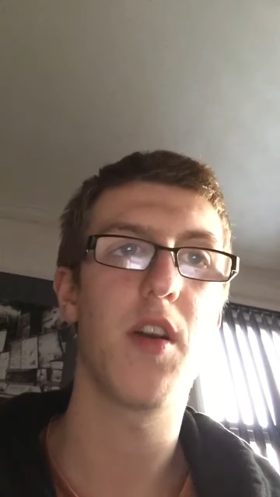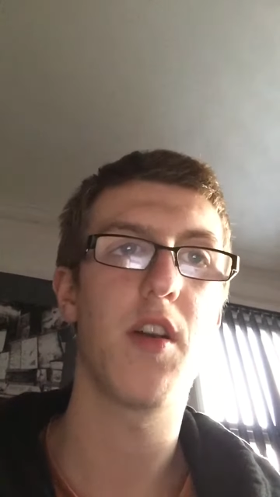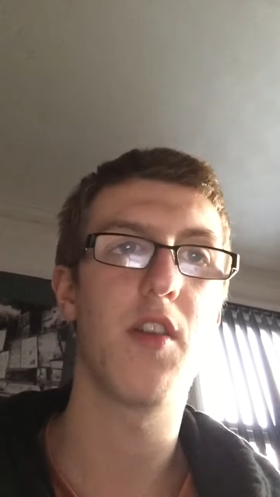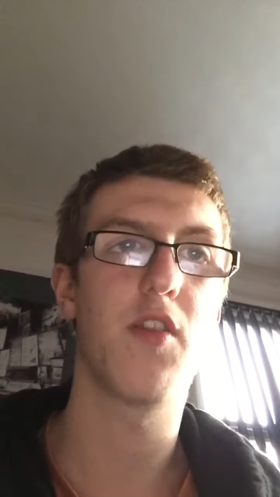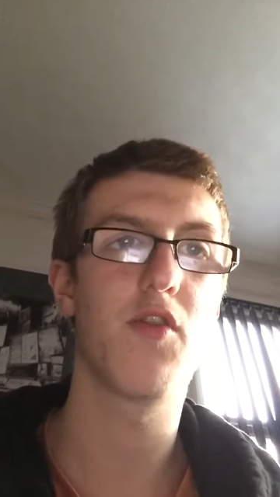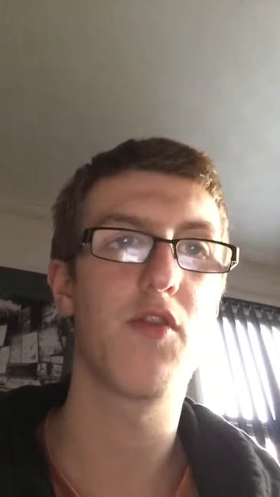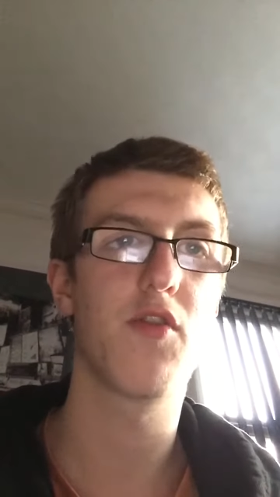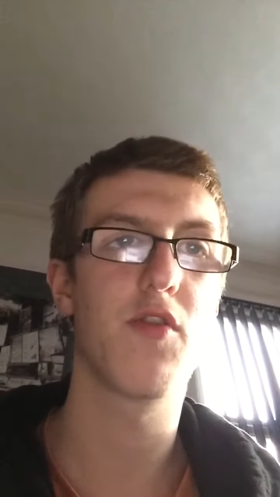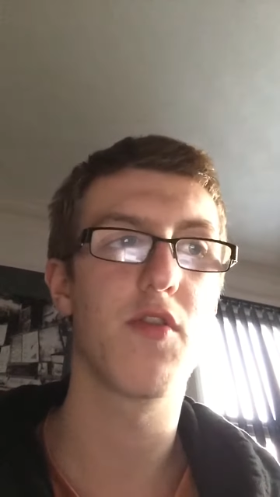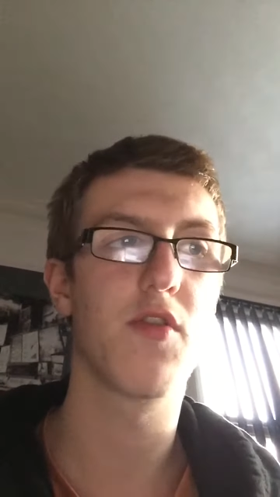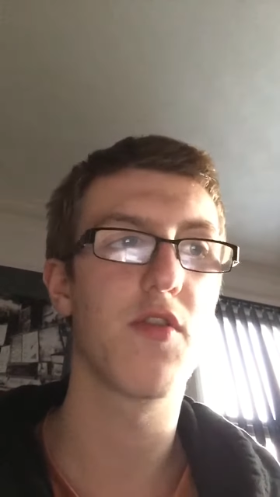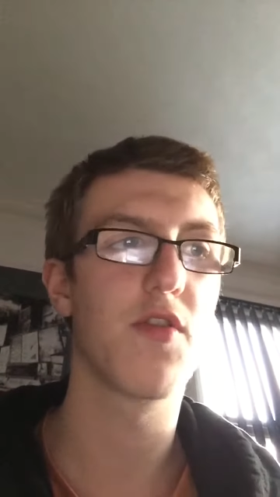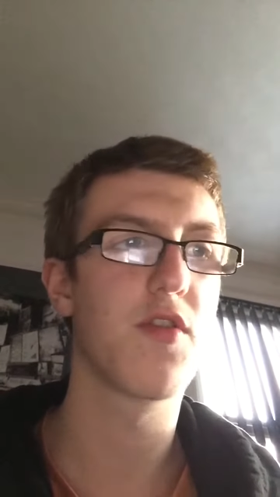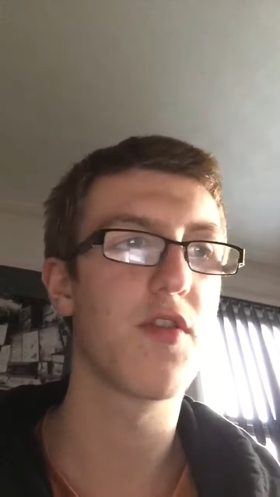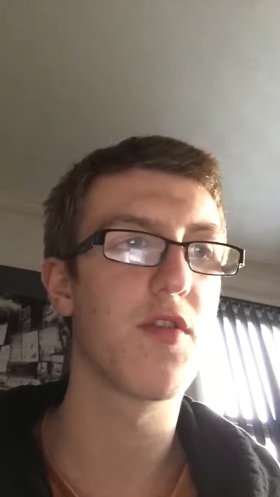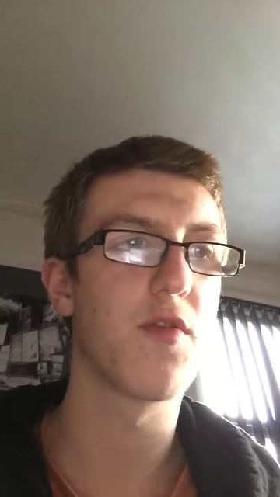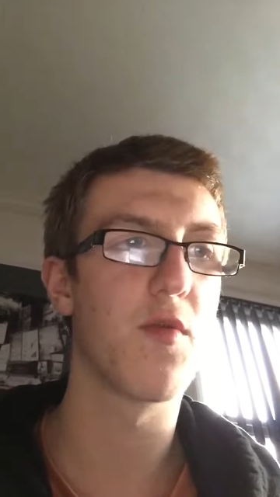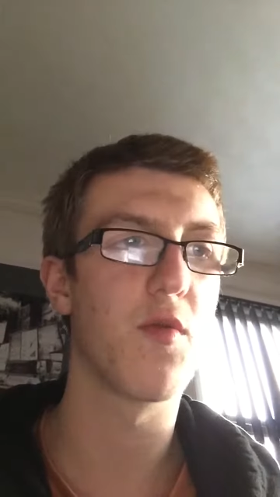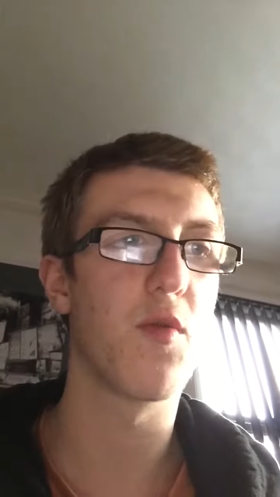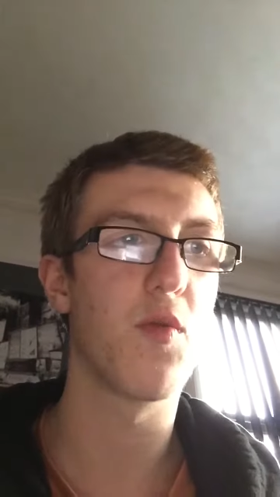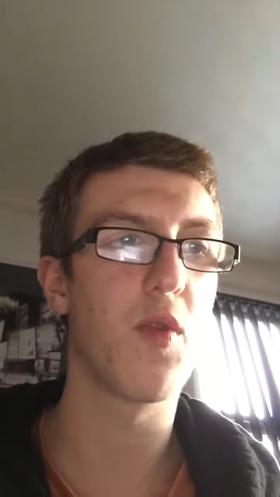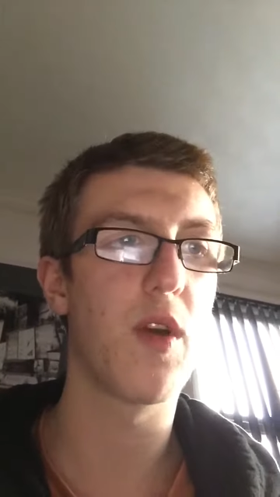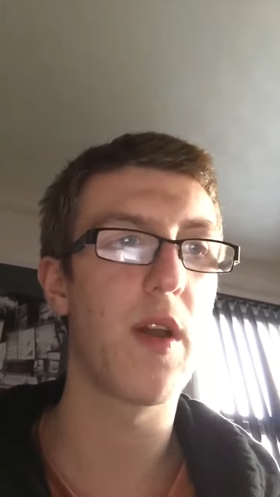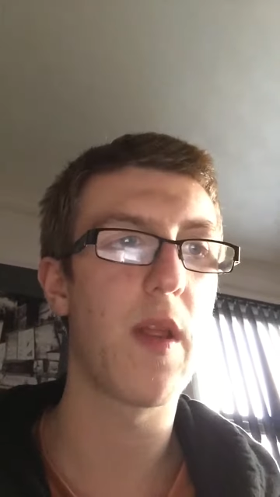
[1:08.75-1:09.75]
Patriots
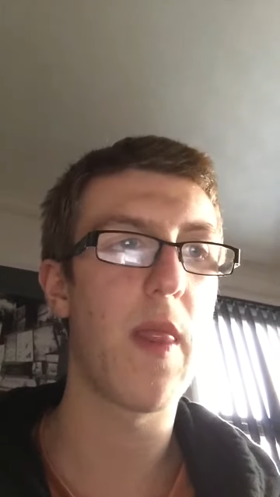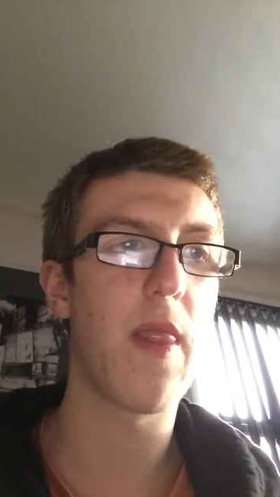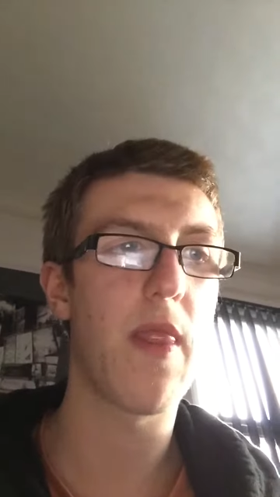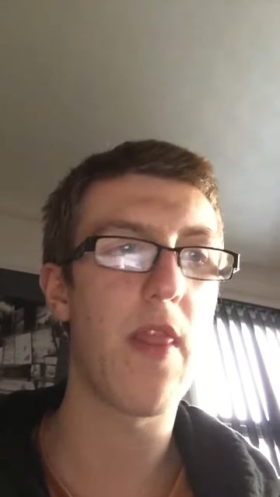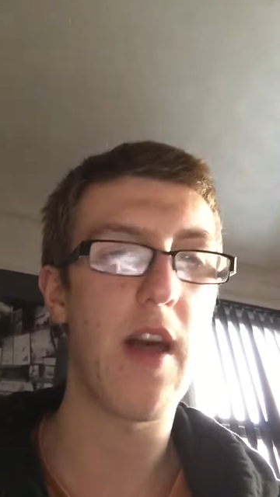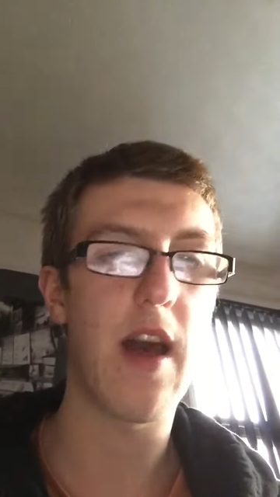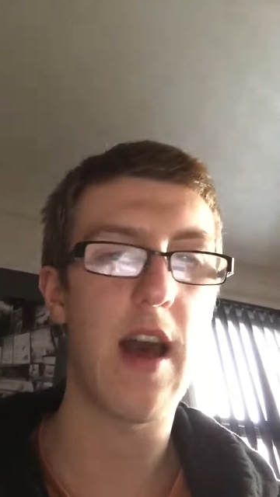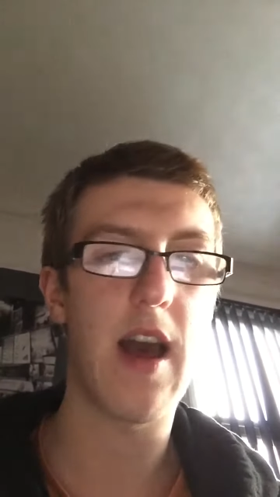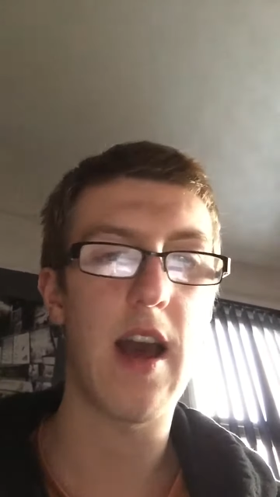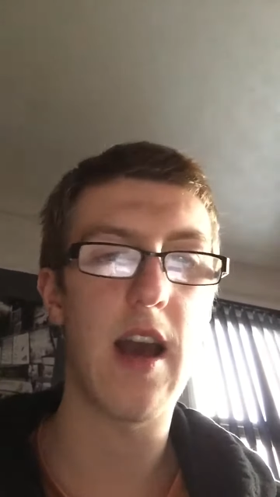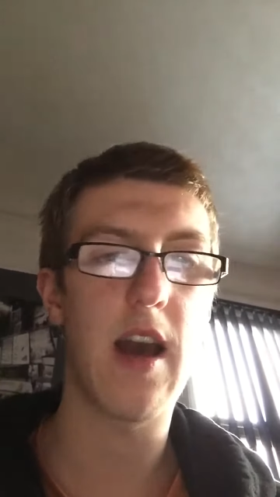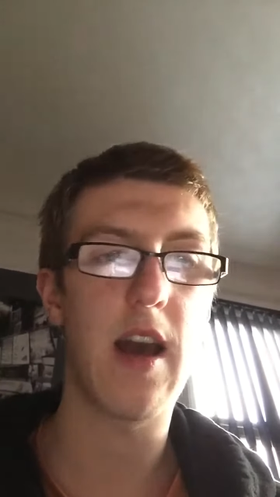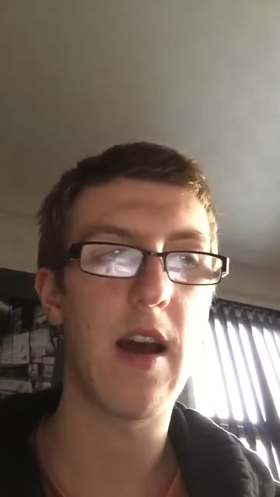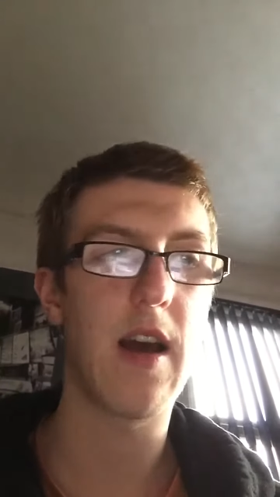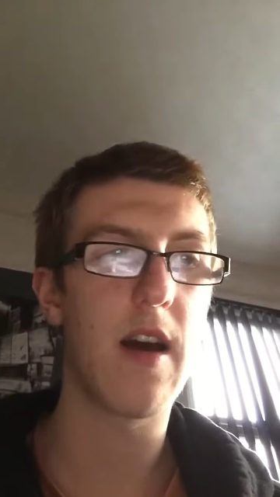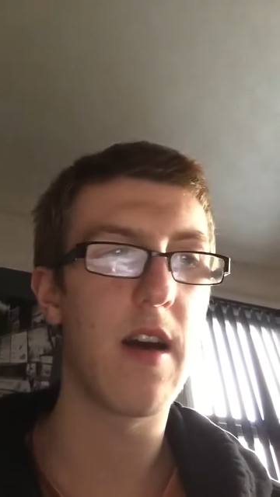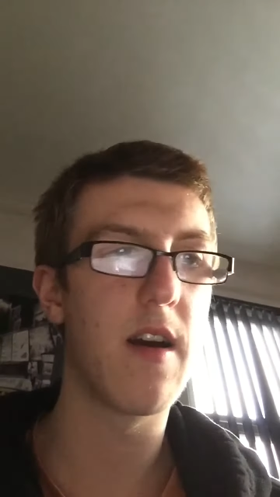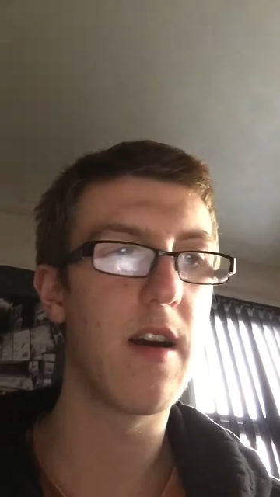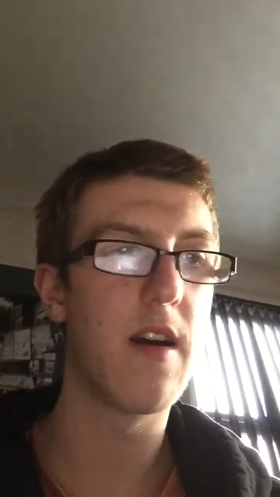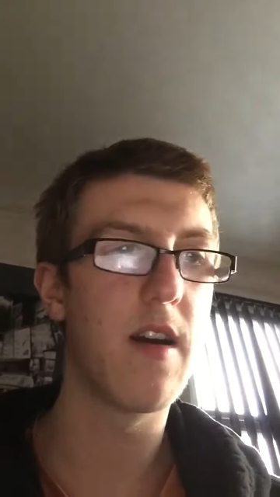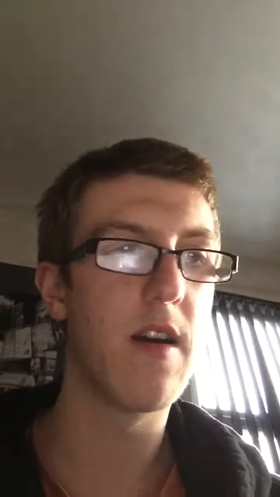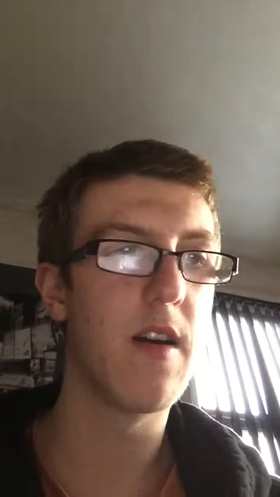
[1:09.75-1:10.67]
to win that.